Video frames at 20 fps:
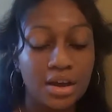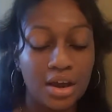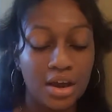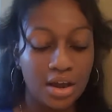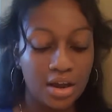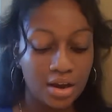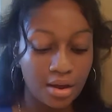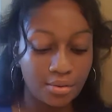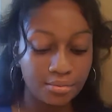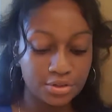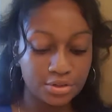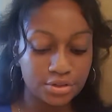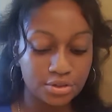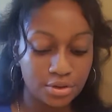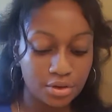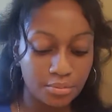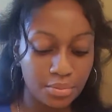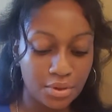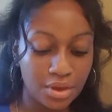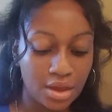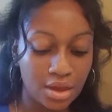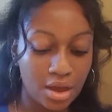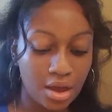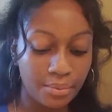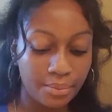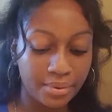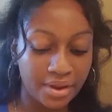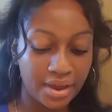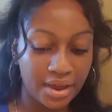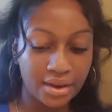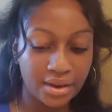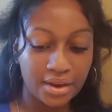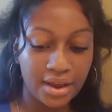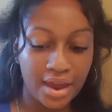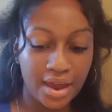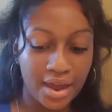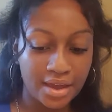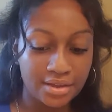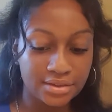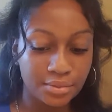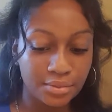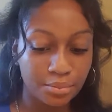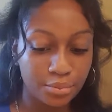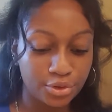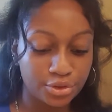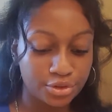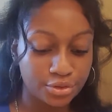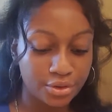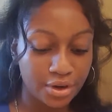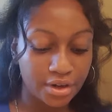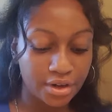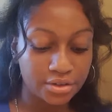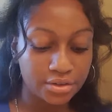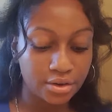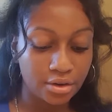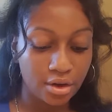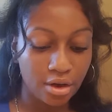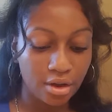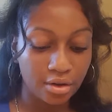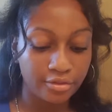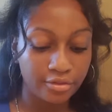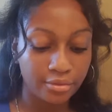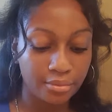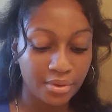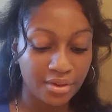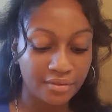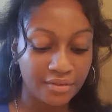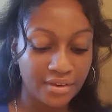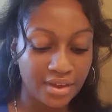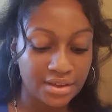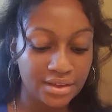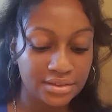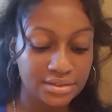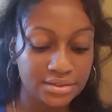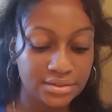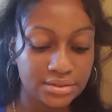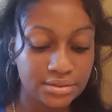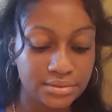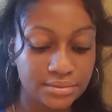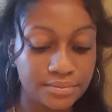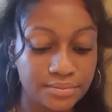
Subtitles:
And I'm just going to be applying that as a moisturizer all over my face.